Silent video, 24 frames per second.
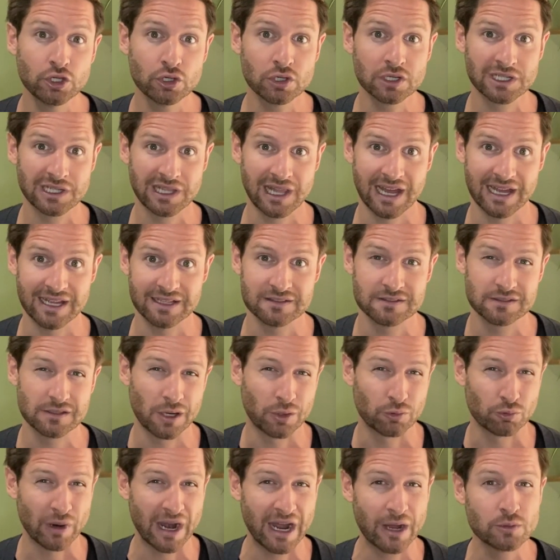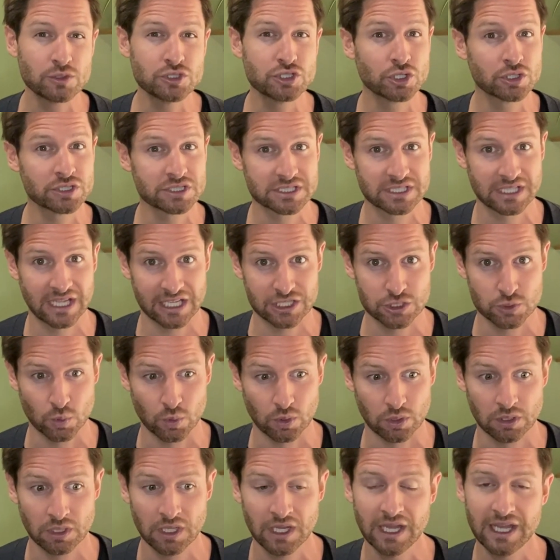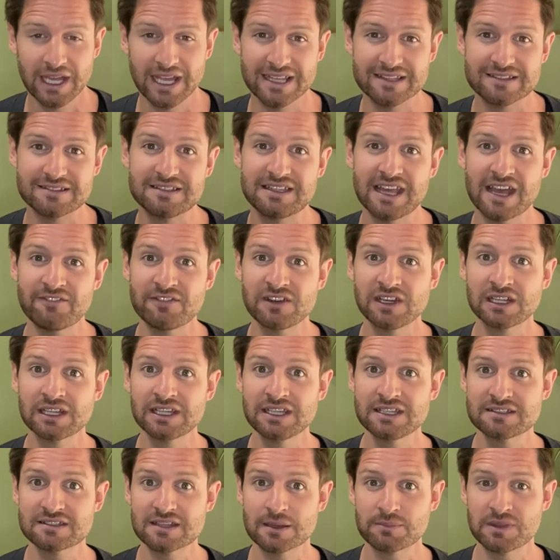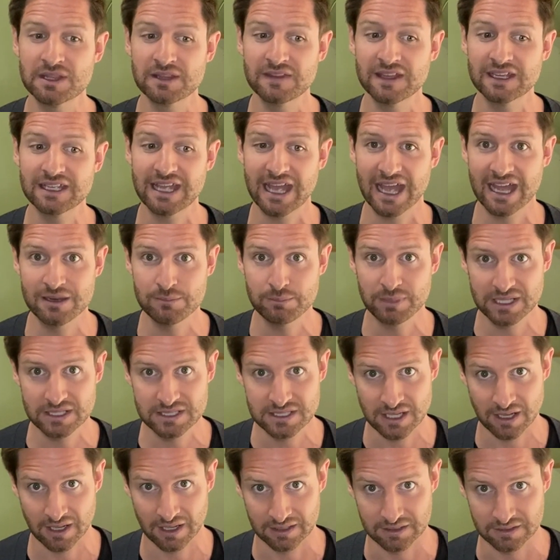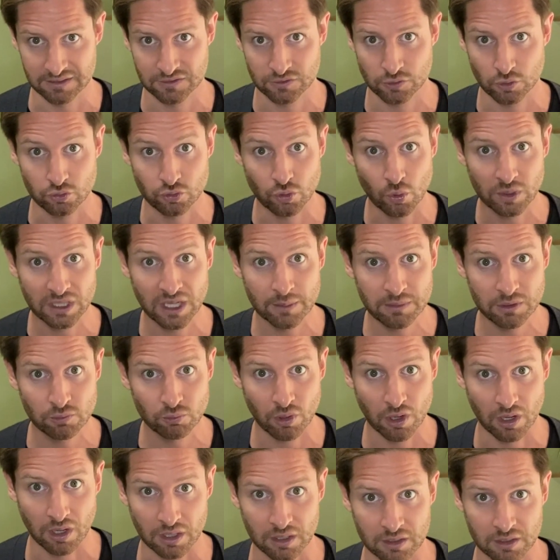your clients around your schedule is definitely something that can be done, so don't get me wrong,